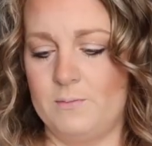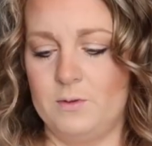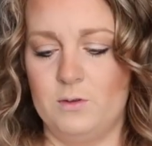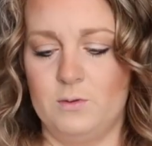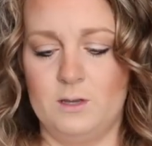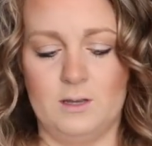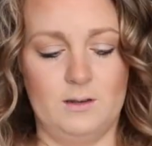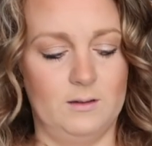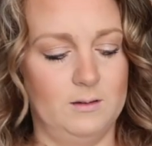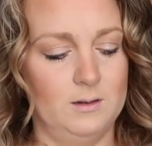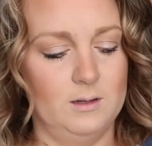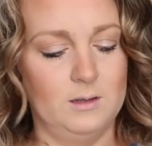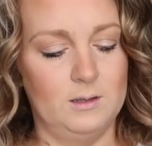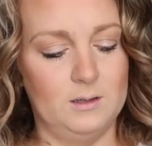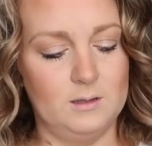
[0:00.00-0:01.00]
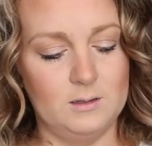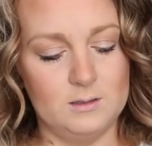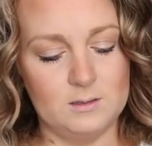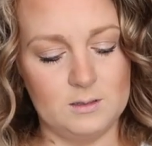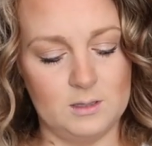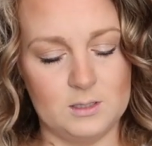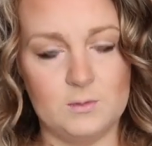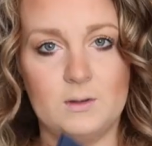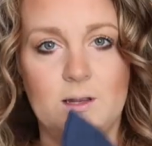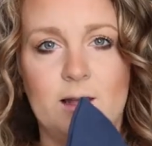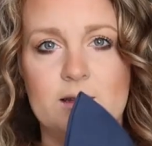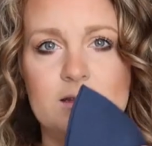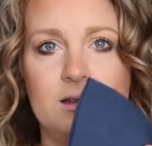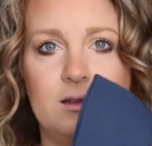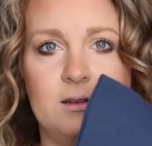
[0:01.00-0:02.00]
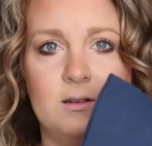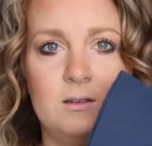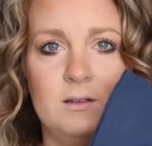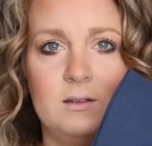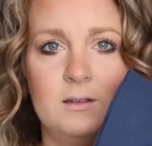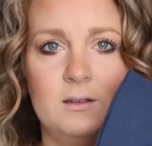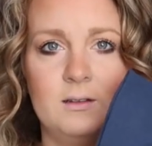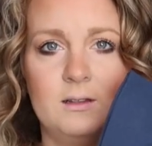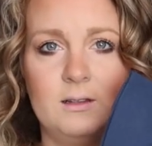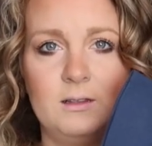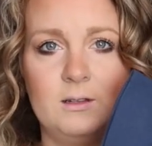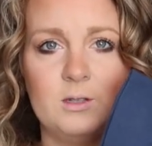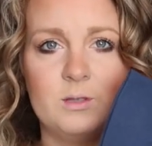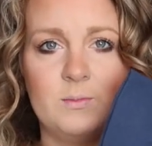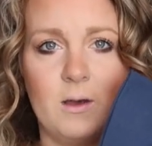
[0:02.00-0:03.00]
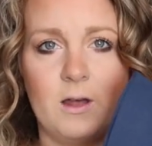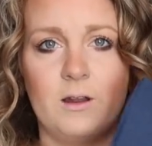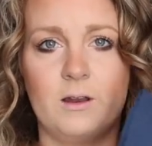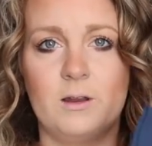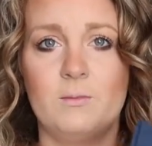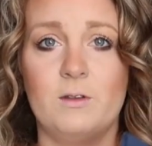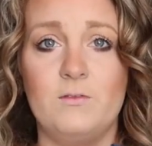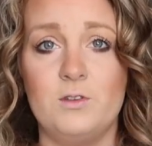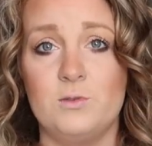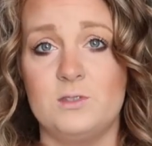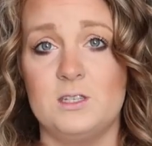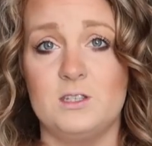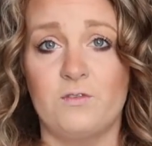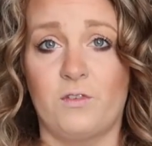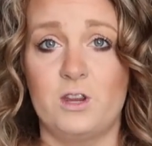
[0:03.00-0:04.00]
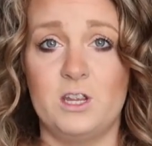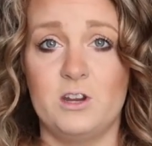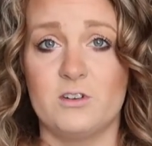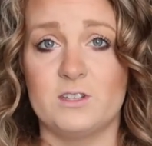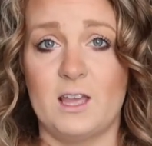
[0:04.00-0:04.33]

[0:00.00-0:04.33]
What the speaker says: You can see this one has a little spot on it. We've used these for years.